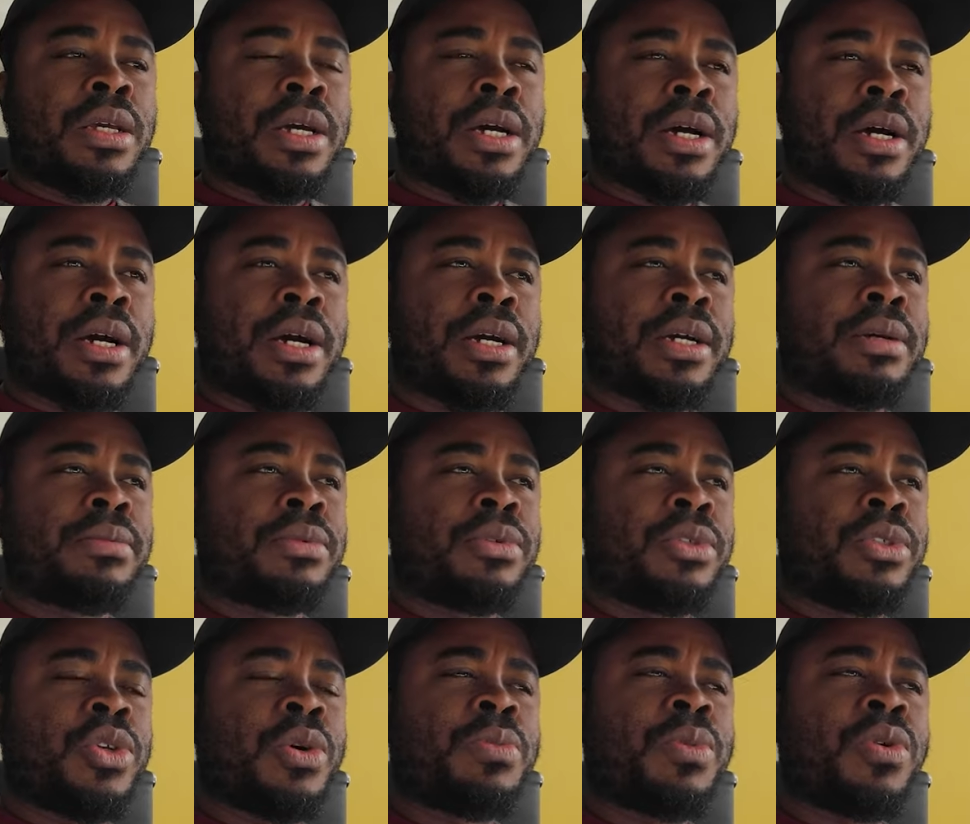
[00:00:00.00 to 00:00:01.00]

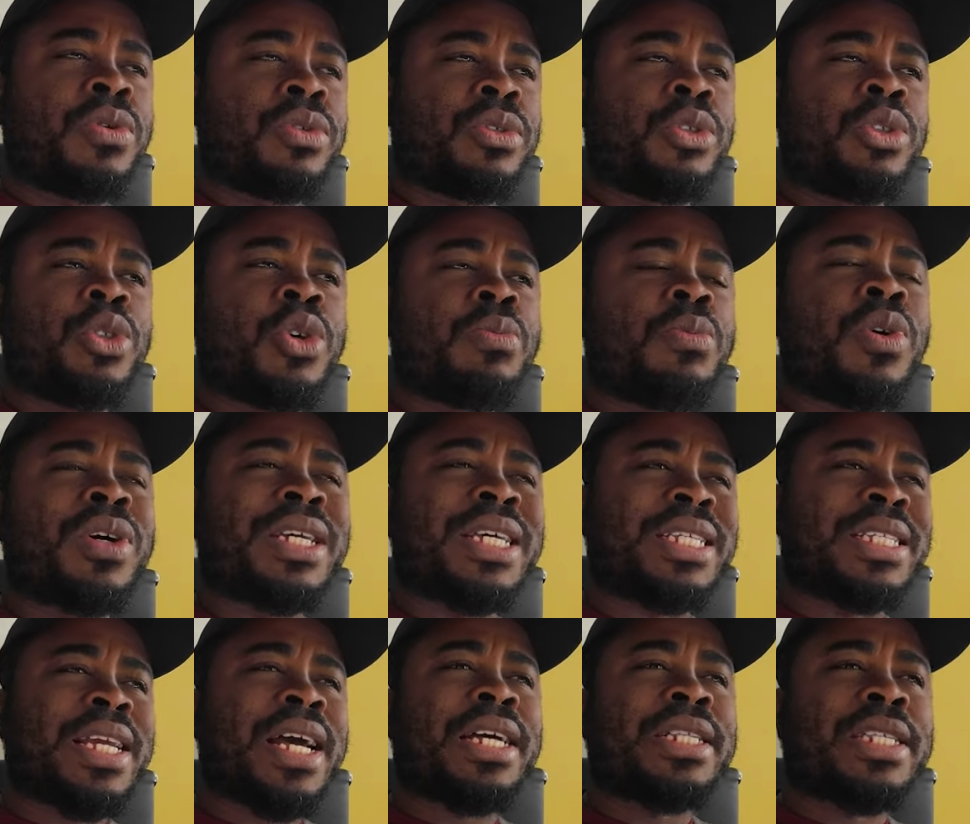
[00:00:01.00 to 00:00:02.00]
Jomo
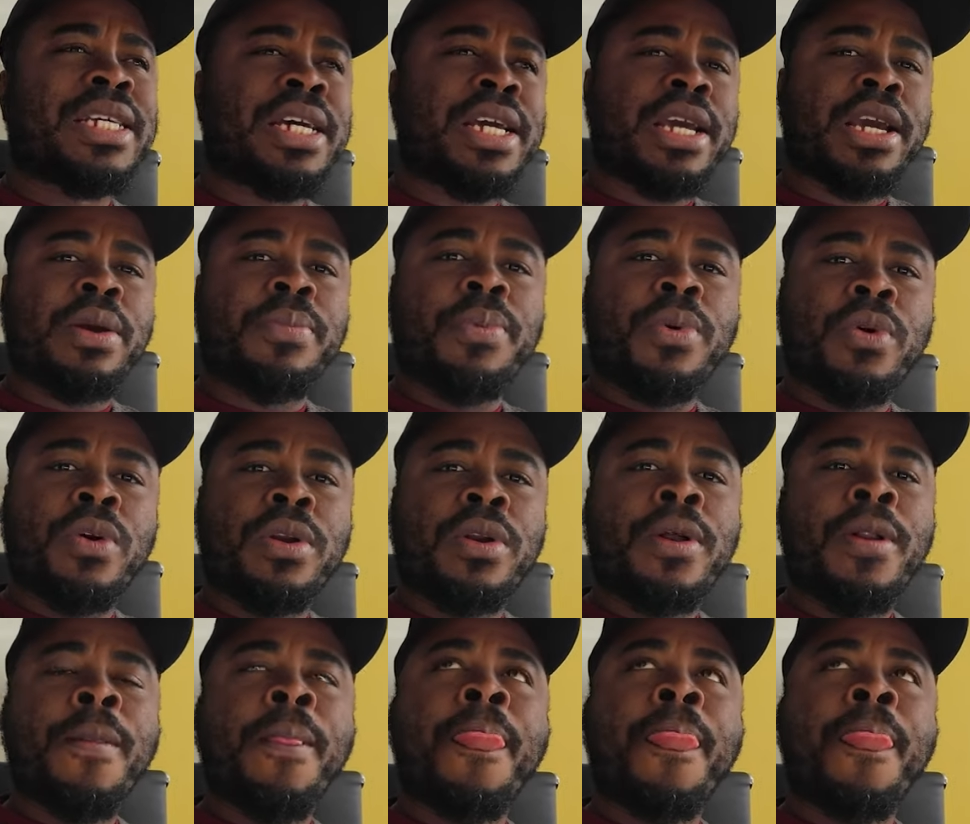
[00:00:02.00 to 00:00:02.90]
Kenyatta Airport